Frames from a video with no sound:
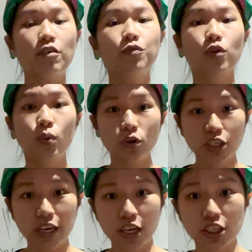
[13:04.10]
for
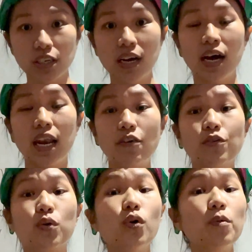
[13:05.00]
coordination, allow for
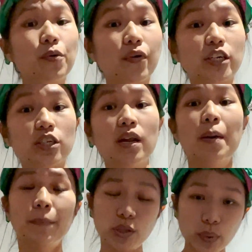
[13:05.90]
cooperation
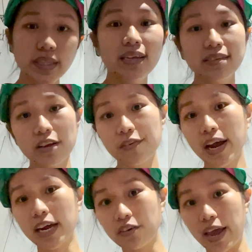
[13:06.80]
between these different
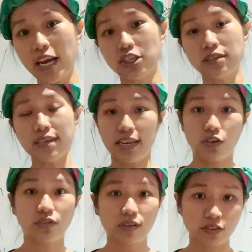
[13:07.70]
kind of agents in your
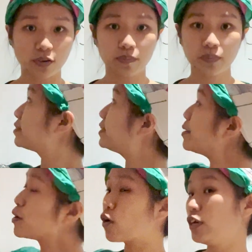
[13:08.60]
system.
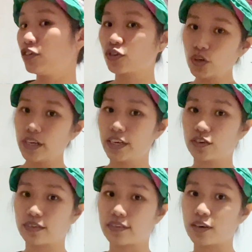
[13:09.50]
Stablecoin is good in your
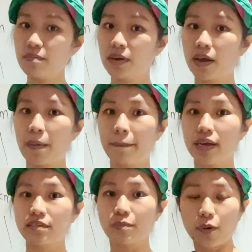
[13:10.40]
system
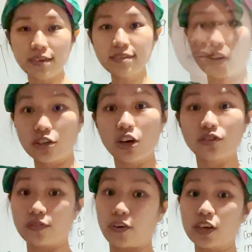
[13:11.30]
because the prices are not
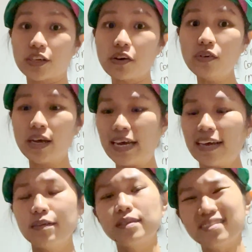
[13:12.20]
so volatile.
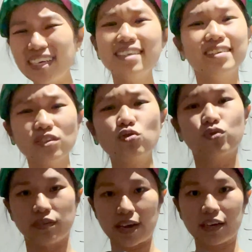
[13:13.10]
It's easier to
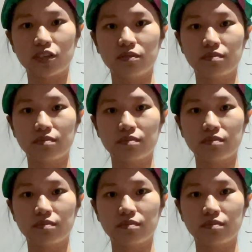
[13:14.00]
transact.